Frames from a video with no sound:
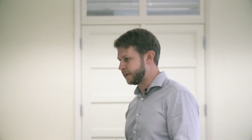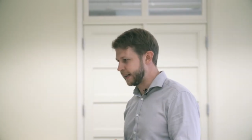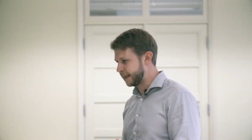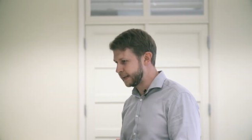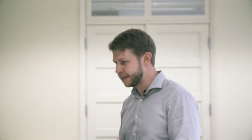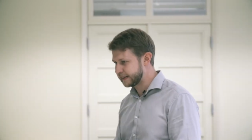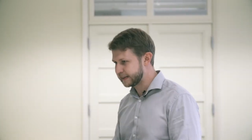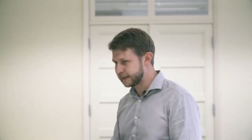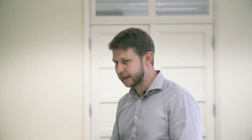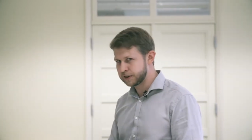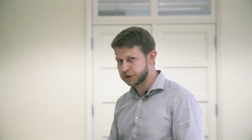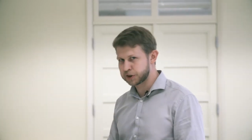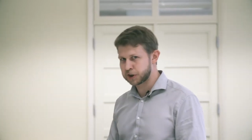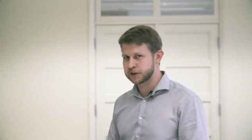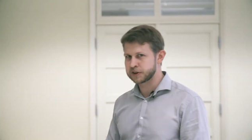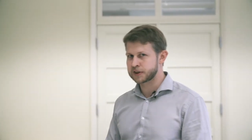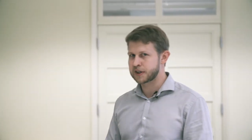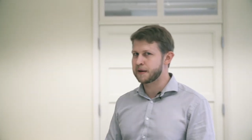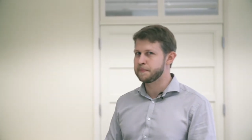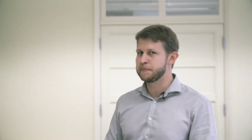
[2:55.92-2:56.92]
this
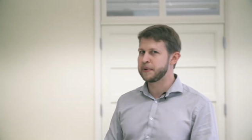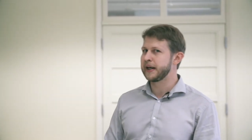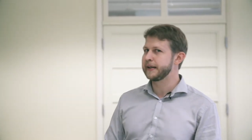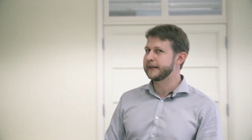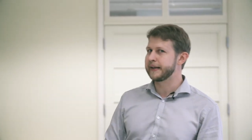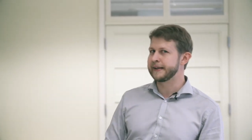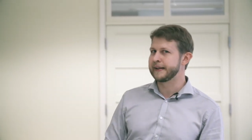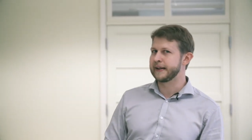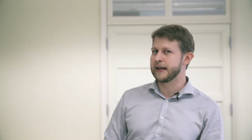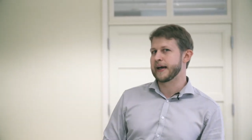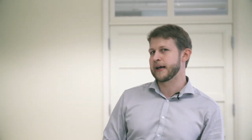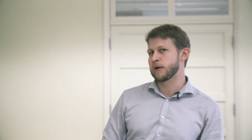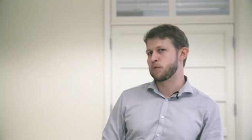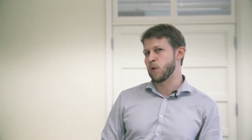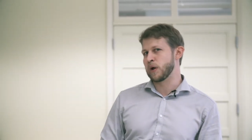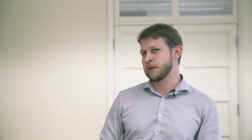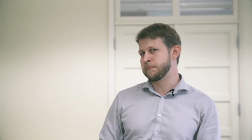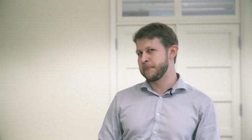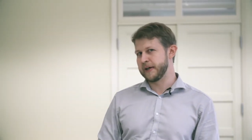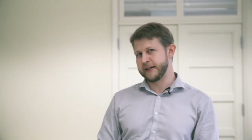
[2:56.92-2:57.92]
insurance company didn't like
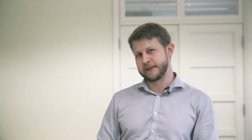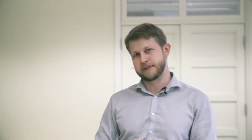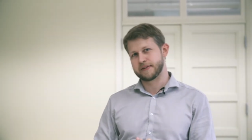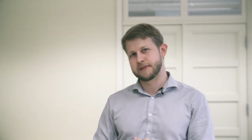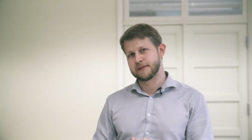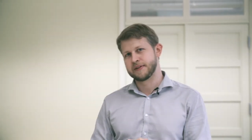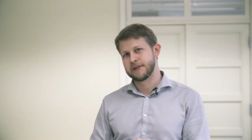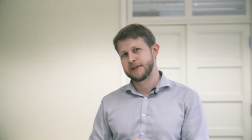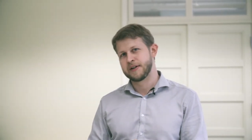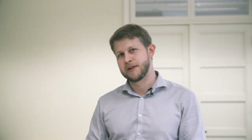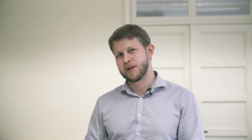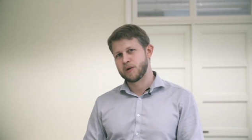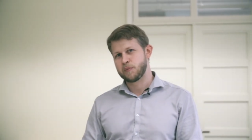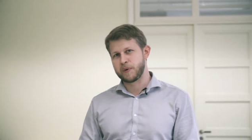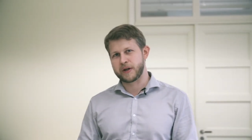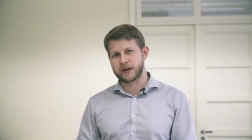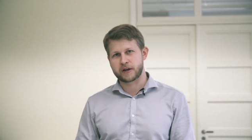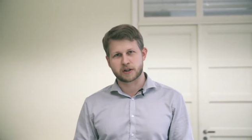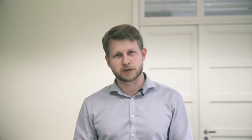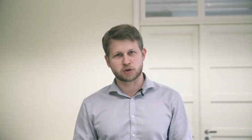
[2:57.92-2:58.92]
one bit
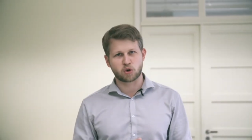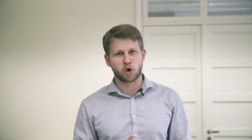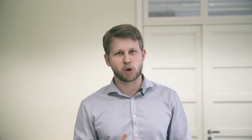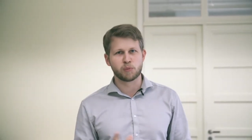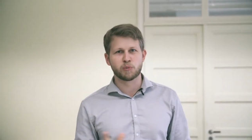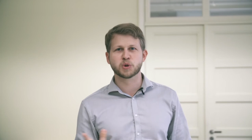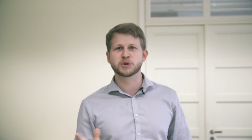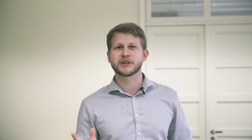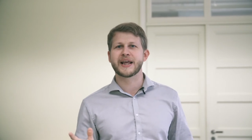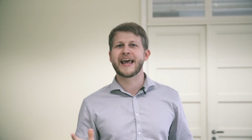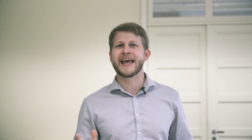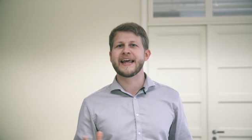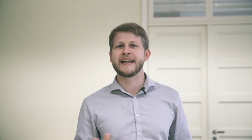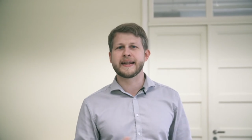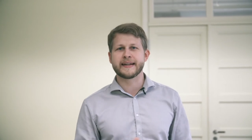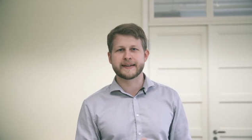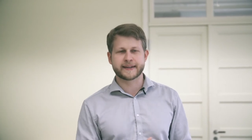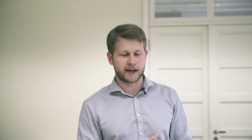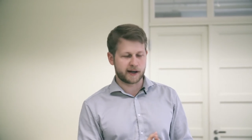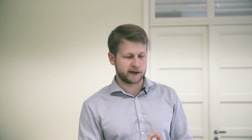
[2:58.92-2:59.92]
because almost
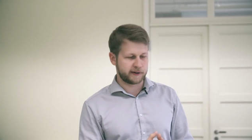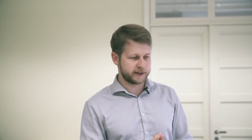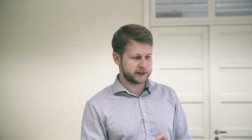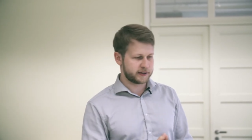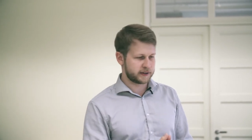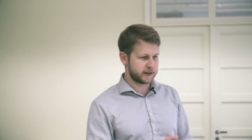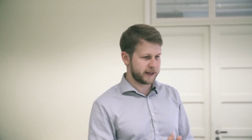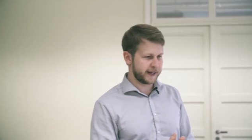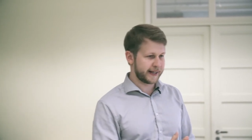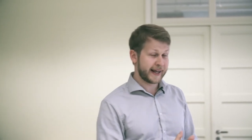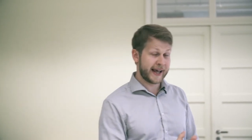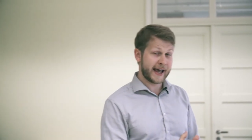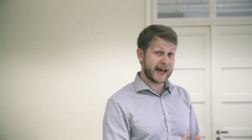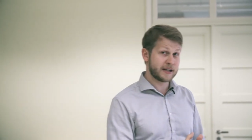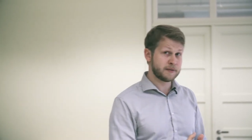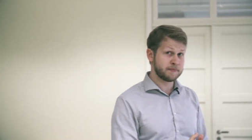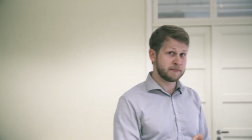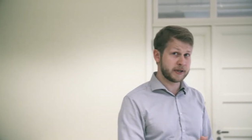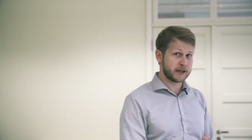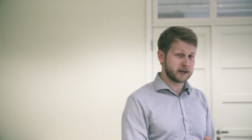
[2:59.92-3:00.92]
any territory
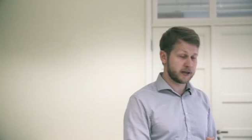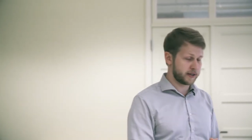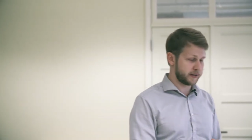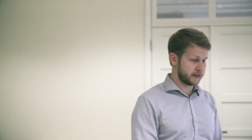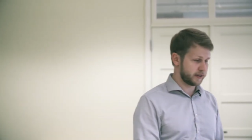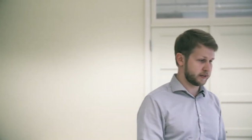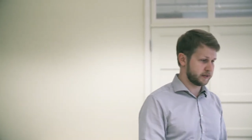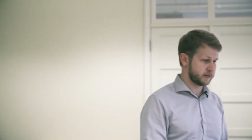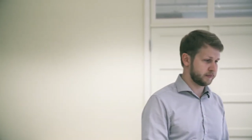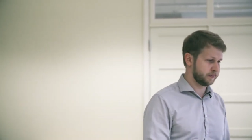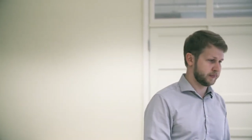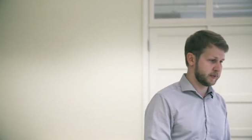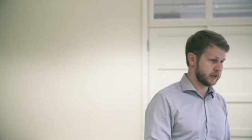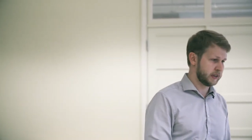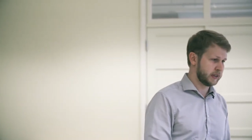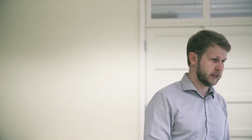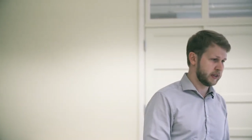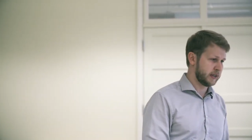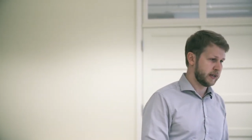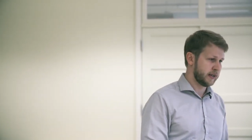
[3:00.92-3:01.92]
can be guarded
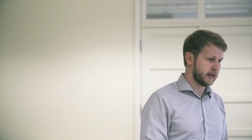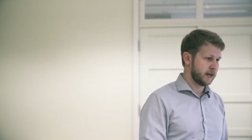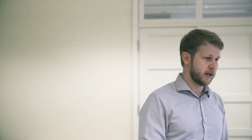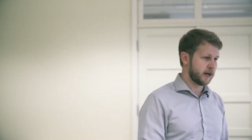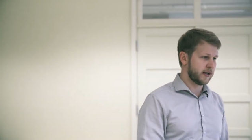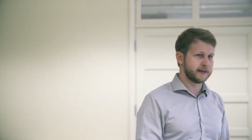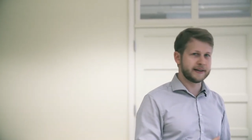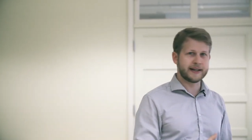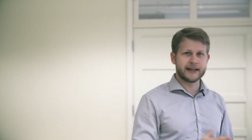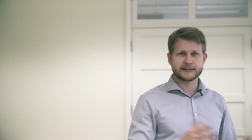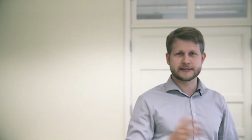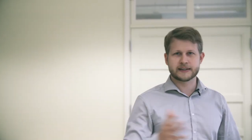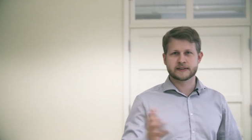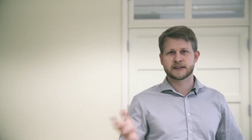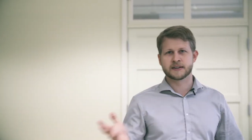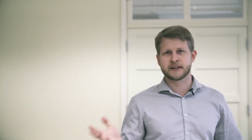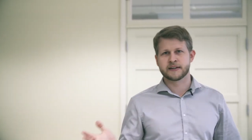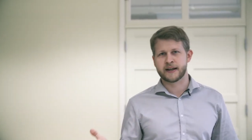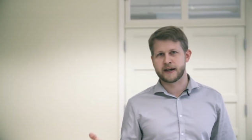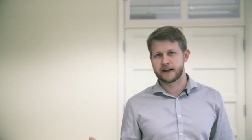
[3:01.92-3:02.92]
unless it's
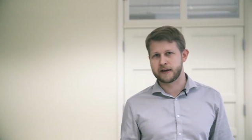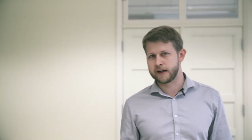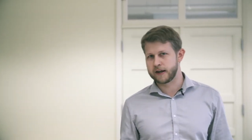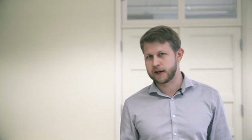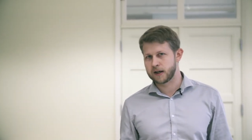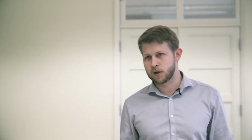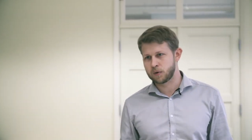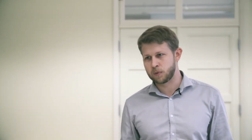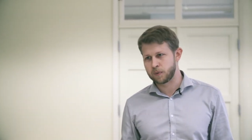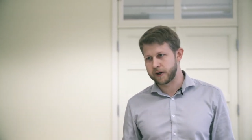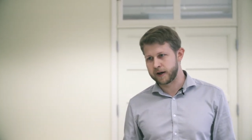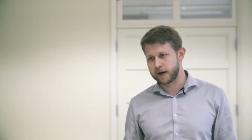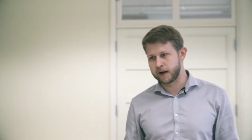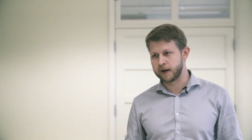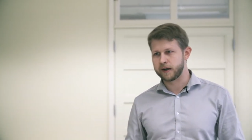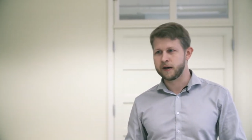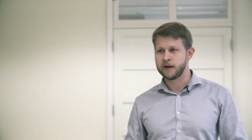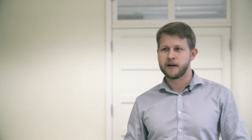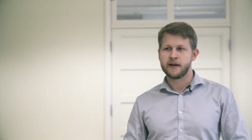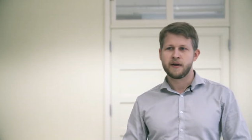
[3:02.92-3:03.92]
an area
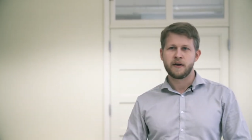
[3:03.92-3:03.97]
where